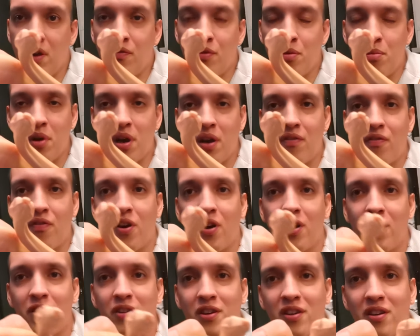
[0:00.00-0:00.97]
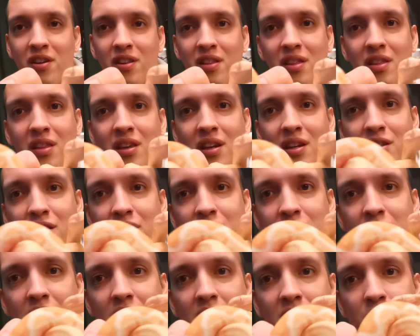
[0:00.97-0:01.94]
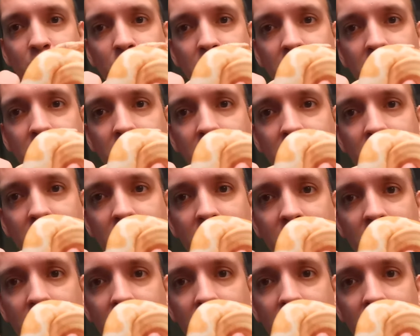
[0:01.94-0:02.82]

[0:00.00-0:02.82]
Even my father thinks it's kind of weird.